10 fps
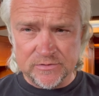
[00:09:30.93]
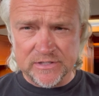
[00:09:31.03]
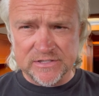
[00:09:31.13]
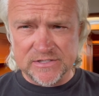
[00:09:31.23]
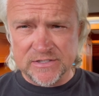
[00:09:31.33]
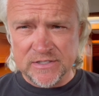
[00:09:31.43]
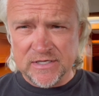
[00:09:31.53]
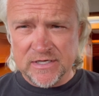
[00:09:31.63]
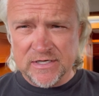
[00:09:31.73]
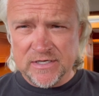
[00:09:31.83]
list
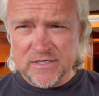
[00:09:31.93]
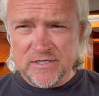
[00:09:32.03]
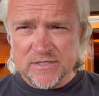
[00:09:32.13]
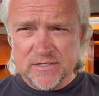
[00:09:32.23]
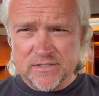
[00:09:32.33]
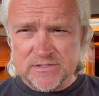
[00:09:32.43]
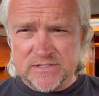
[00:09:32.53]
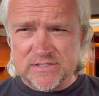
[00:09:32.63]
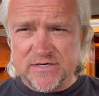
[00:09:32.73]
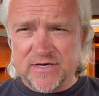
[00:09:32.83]

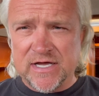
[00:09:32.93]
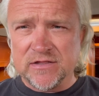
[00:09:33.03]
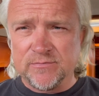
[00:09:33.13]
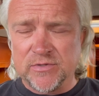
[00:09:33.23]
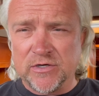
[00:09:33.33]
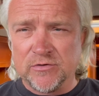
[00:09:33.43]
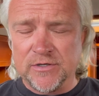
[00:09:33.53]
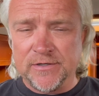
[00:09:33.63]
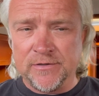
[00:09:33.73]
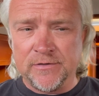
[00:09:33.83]
since I got the boat,
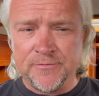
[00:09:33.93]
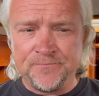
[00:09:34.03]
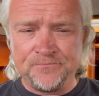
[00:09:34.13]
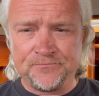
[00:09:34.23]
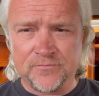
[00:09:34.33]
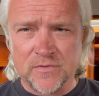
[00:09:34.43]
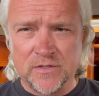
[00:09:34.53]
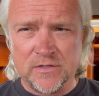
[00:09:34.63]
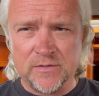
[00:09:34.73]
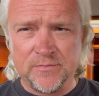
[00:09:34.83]

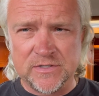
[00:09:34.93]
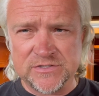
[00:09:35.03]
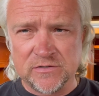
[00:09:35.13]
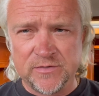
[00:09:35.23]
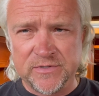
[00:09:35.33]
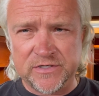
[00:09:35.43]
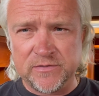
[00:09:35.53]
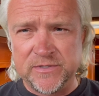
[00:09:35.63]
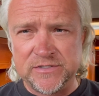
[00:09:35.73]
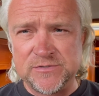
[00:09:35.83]
but it's only been
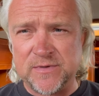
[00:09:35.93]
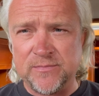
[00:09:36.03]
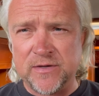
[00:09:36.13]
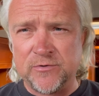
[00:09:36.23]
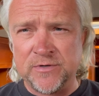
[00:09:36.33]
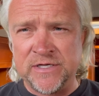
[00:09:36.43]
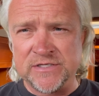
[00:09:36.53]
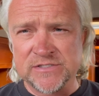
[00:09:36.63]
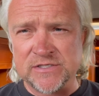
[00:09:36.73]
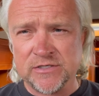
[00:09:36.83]
committed to my memory,
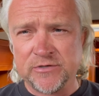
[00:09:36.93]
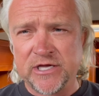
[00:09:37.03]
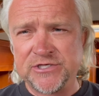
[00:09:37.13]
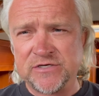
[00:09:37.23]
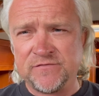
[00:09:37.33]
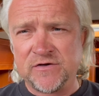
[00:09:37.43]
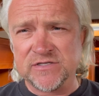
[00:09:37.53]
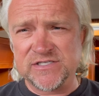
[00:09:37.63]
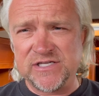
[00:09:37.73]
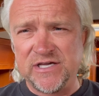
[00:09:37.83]
is location of all the
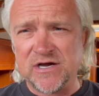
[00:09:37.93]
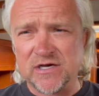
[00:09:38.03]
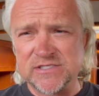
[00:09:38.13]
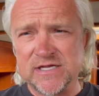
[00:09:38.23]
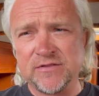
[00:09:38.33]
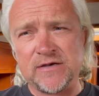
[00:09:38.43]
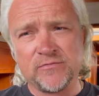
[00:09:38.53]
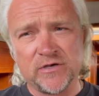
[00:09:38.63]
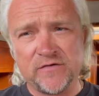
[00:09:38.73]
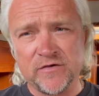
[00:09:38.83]
seacocks. Now that I'm
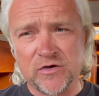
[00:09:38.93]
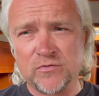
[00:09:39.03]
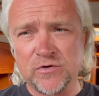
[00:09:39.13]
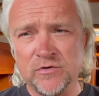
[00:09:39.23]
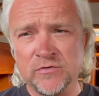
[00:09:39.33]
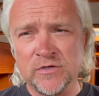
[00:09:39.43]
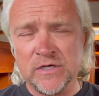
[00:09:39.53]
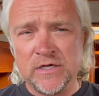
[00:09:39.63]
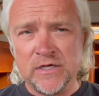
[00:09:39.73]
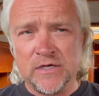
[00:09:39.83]
going to have a crew
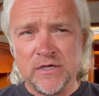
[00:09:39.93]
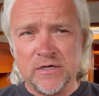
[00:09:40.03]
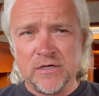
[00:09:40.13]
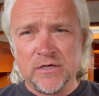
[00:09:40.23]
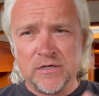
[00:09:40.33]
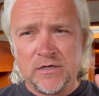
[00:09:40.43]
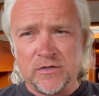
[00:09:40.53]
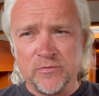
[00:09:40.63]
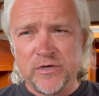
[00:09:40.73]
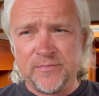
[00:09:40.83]
on
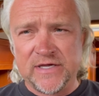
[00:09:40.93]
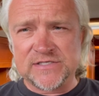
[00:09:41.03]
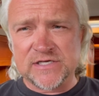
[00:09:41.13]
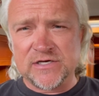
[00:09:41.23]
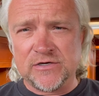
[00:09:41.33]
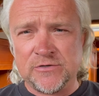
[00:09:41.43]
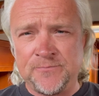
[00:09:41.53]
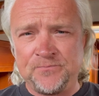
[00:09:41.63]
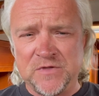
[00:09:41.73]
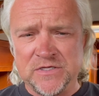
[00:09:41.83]
the way to Mexico,
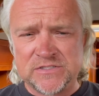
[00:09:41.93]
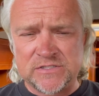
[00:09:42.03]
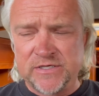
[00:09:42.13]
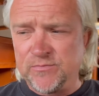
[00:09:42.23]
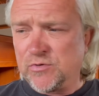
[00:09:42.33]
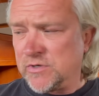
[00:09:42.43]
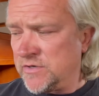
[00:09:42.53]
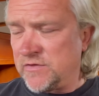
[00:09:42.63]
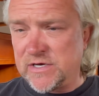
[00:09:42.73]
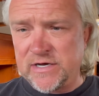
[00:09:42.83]
it's
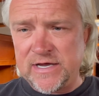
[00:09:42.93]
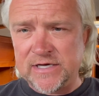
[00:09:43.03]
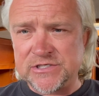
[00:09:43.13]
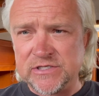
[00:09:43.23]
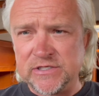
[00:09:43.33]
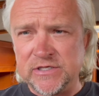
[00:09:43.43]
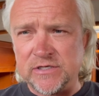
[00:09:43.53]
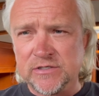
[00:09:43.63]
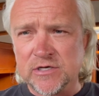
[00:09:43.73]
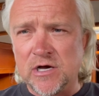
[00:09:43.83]
important that I actually
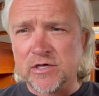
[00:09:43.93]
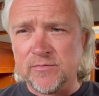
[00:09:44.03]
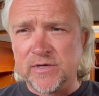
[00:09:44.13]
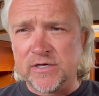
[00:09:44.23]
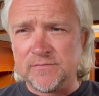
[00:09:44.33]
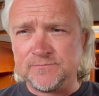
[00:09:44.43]
document